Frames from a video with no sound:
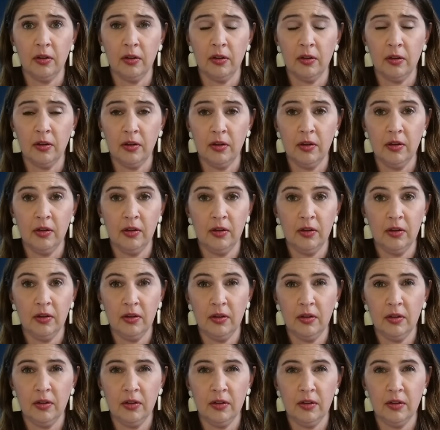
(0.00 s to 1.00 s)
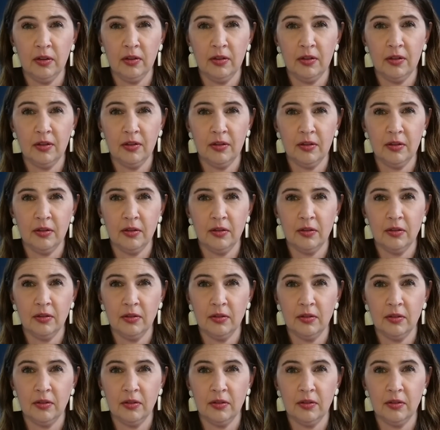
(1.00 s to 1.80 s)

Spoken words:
(silence)